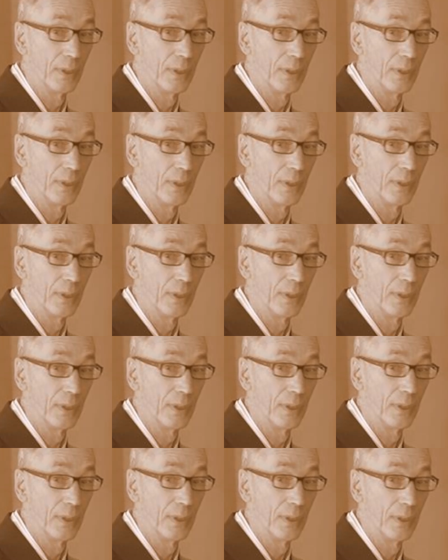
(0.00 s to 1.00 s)

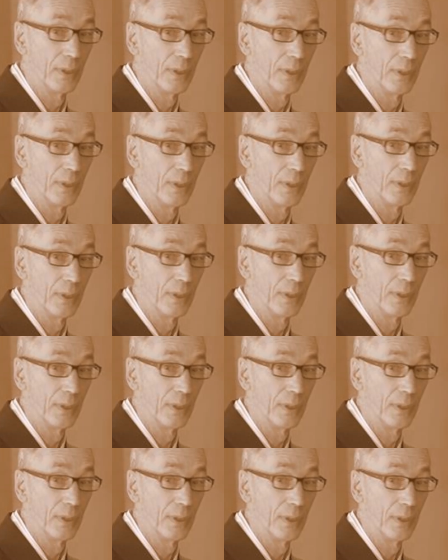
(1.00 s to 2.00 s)

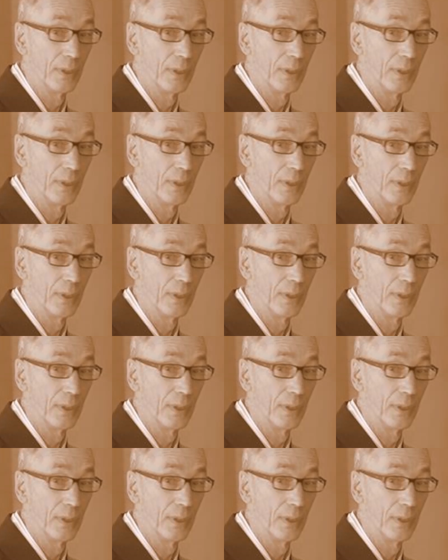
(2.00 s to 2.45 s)
No one is speaking in this clip.